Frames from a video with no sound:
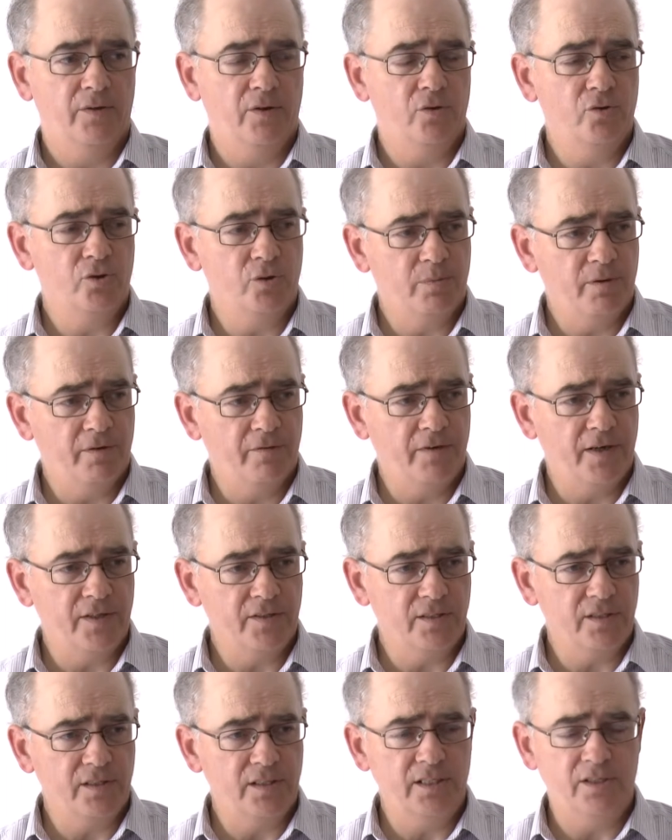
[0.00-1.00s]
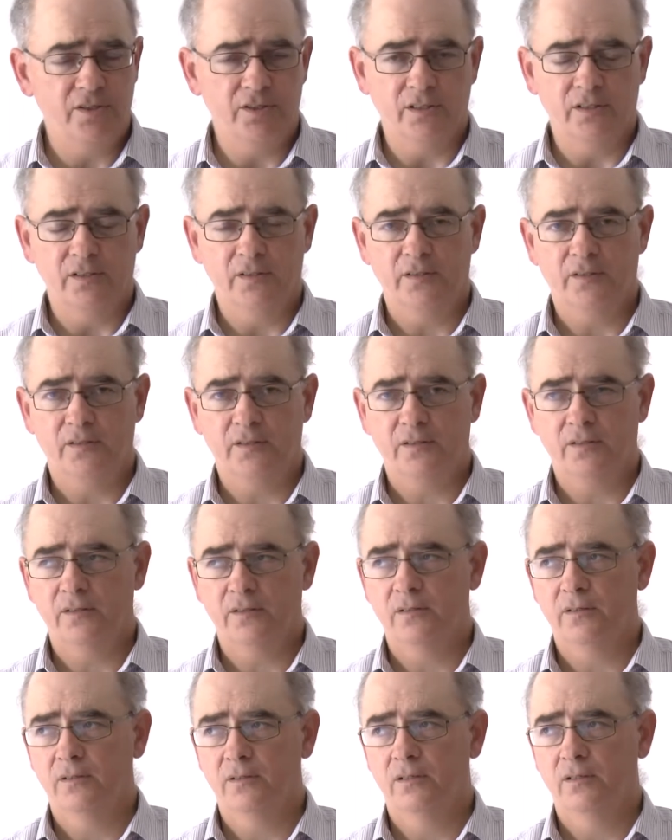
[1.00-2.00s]
those who profess allegiance
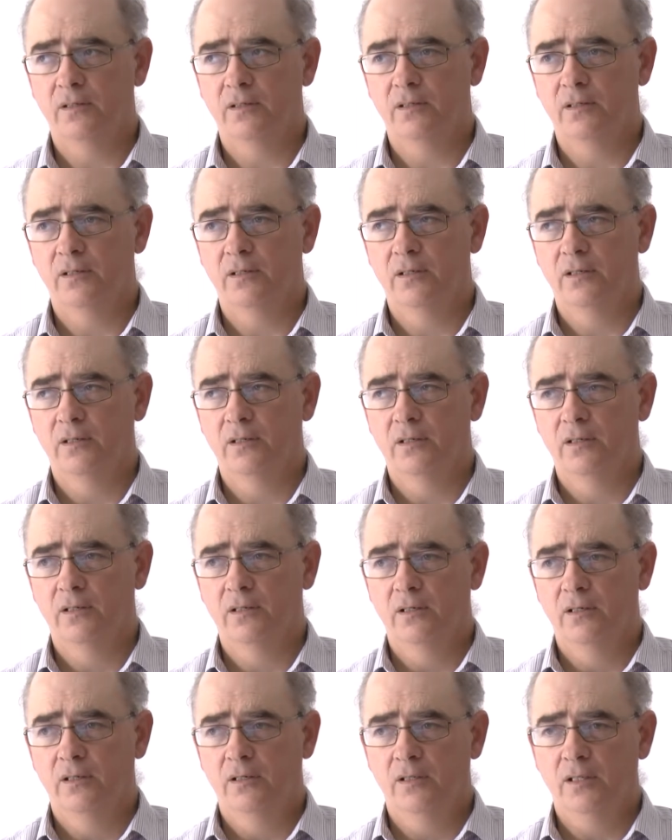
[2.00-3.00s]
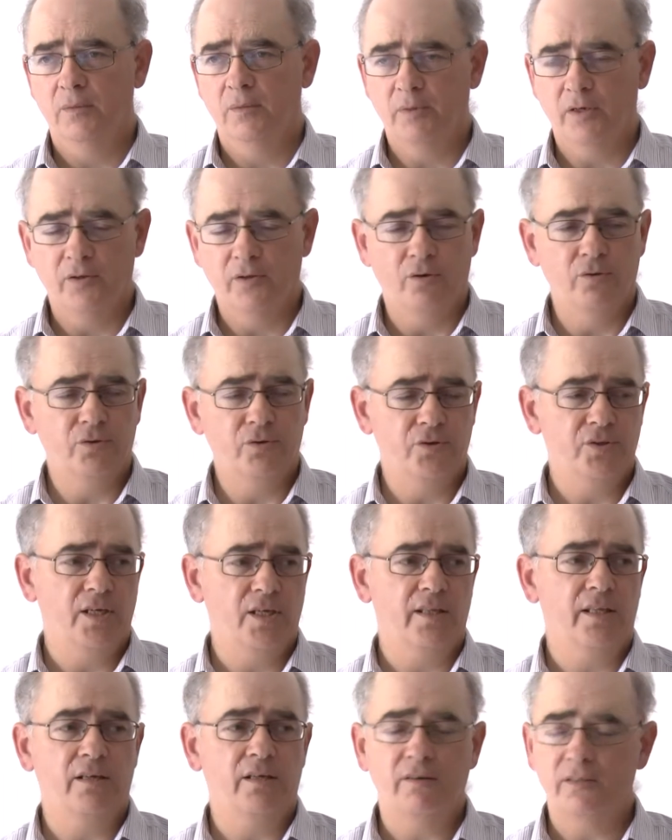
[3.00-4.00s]
than by those who
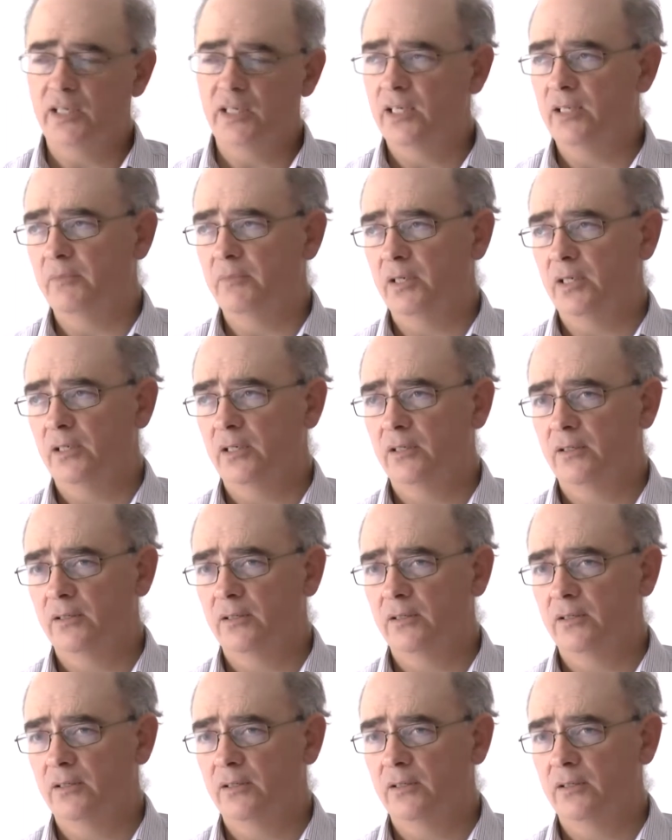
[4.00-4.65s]
say they're his enemy.